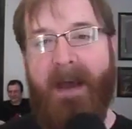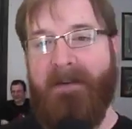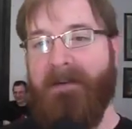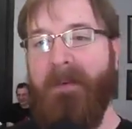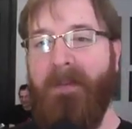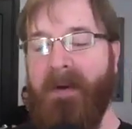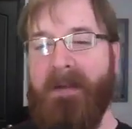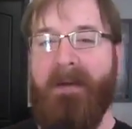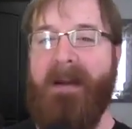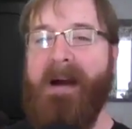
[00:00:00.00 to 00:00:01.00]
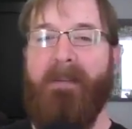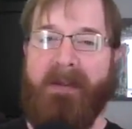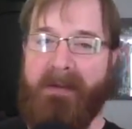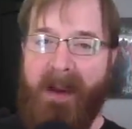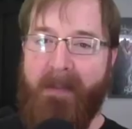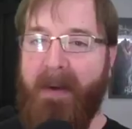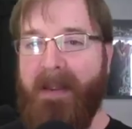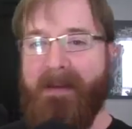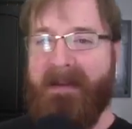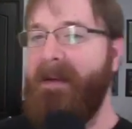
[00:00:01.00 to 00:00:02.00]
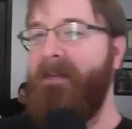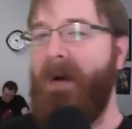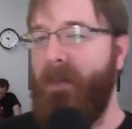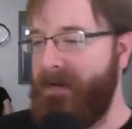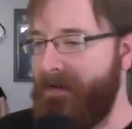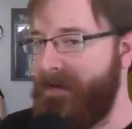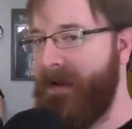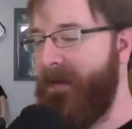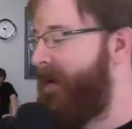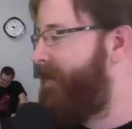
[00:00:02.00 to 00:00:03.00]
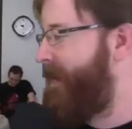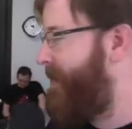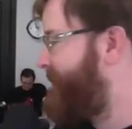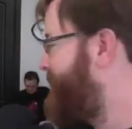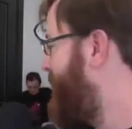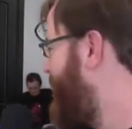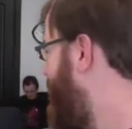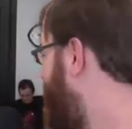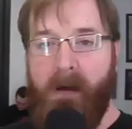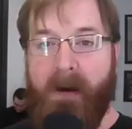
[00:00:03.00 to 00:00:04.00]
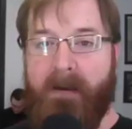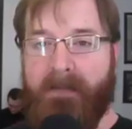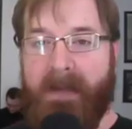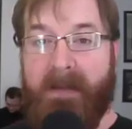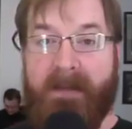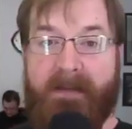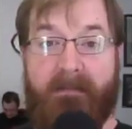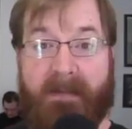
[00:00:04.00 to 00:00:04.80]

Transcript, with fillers: Out, it should be pretty good. I play the crap out of it. There's like a, a, winter thing going on right now. You should check out. All right, so that does it.